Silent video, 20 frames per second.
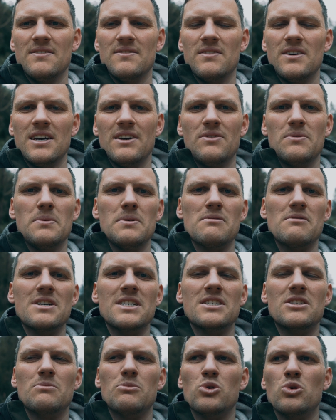I have to be
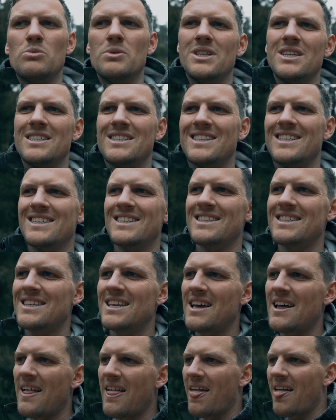reasonable because it is
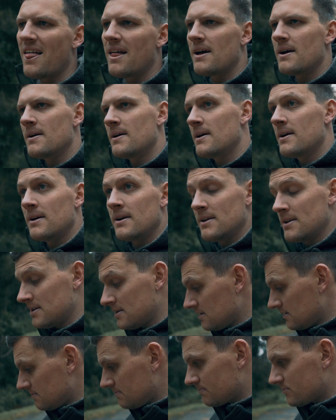
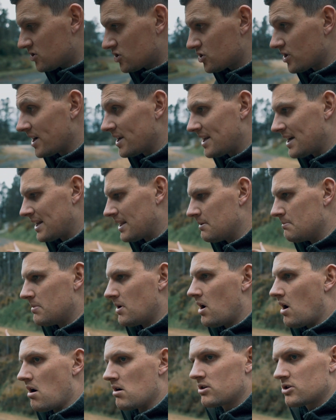straight out of the
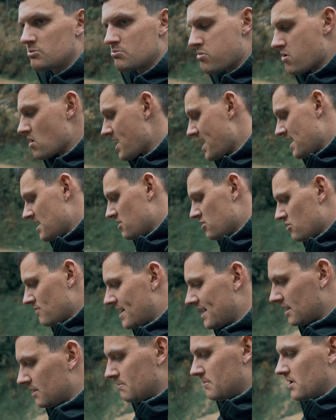box, brand new
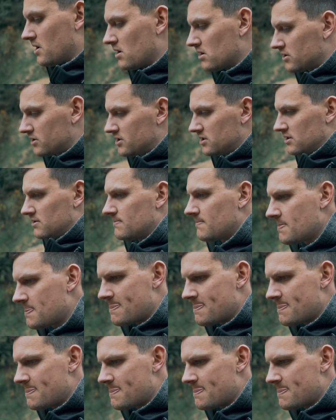out of the box, and